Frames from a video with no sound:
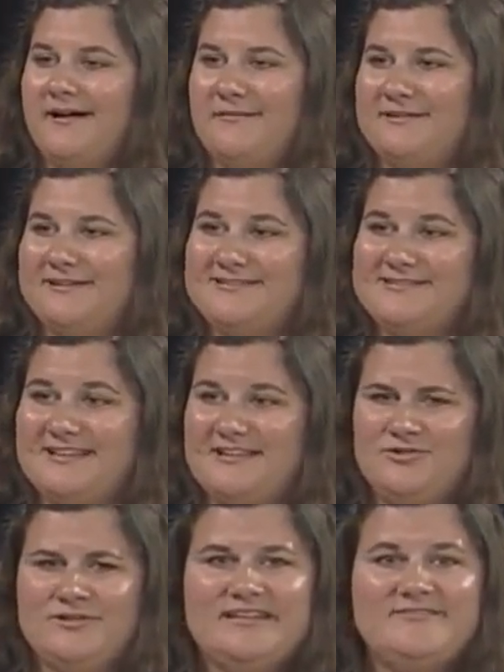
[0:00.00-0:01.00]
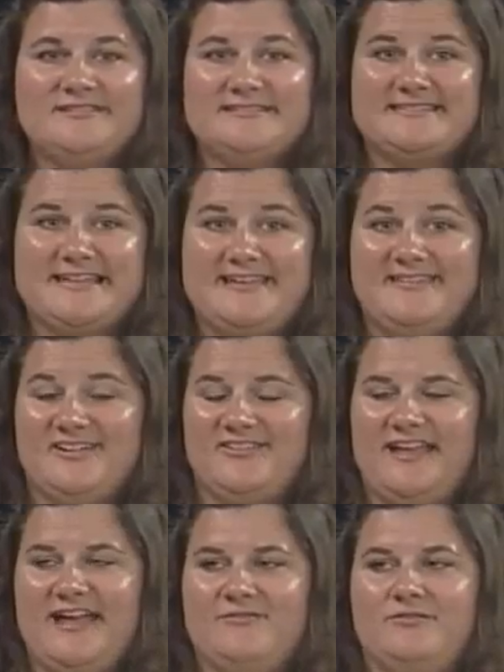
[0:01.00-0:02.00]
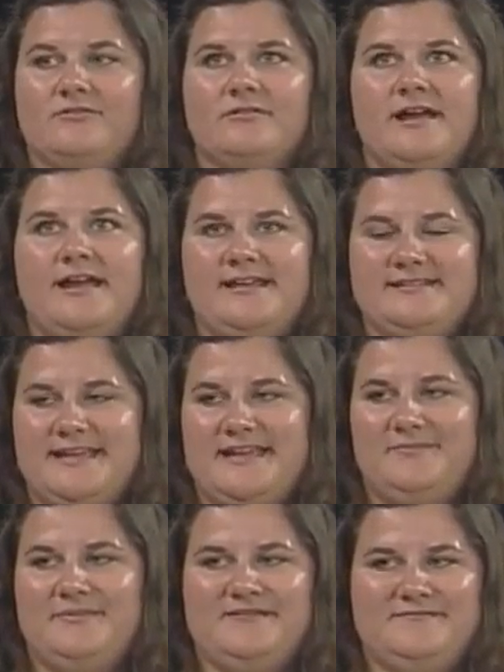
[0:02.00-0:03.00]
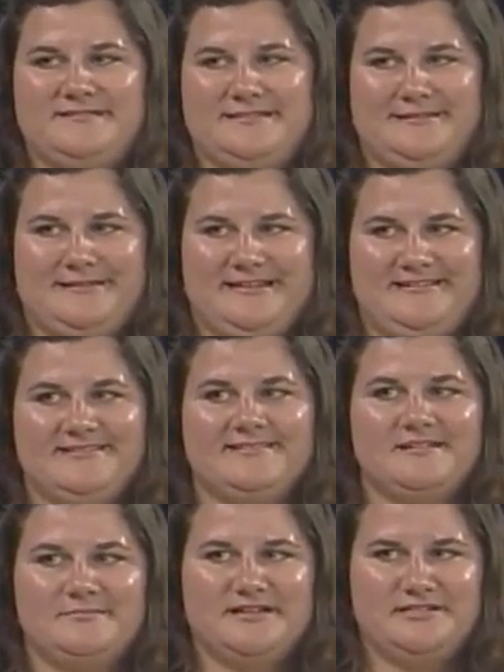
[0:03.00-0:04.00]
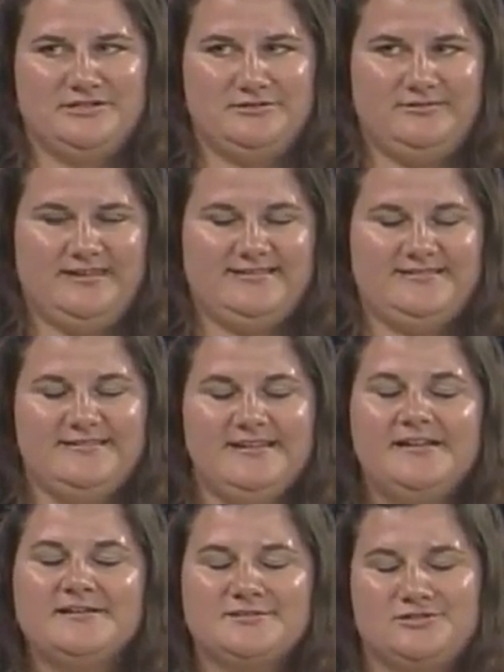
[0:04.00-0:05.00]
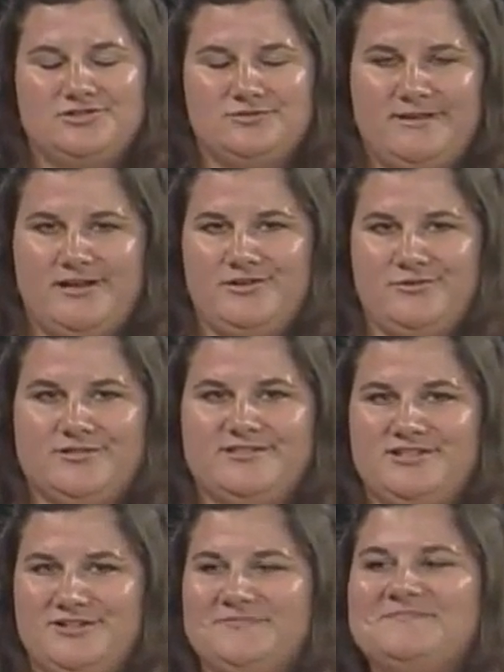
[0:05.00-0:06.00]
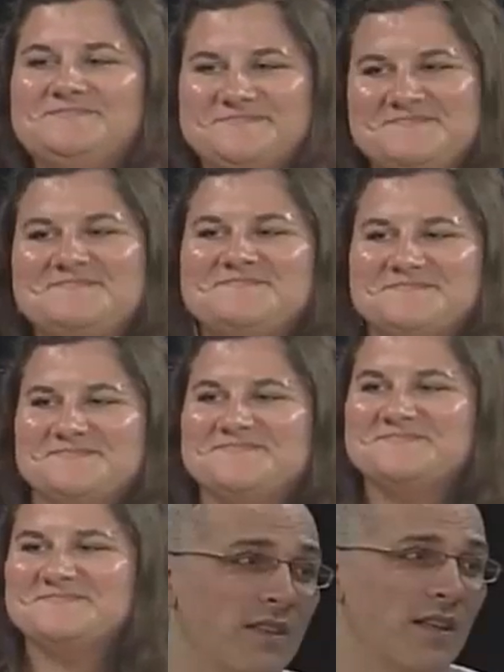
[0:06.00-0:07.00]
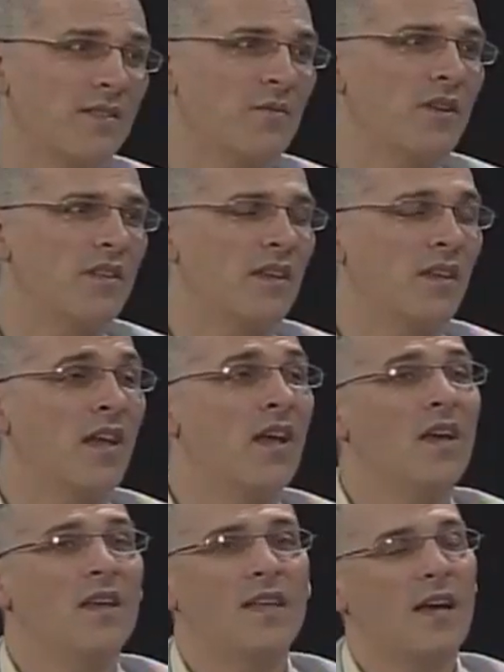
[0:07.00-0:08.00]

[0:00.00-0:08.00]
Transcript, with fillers: Um, and it's you can even stay there. They have great camping facilities. It's on my to-do list, so it should be on yours too. Right, and cabins. That's the one thing. Mm -hmm.